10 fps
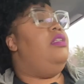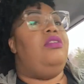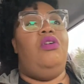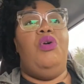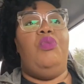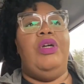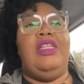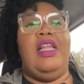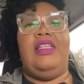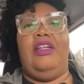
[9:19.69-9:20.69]
So it
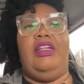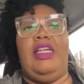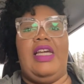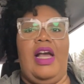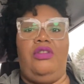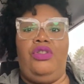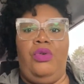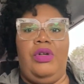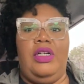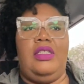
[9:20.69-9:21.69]
wouldn't necessarily count
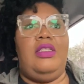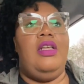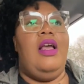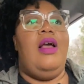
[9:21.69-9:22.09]
towards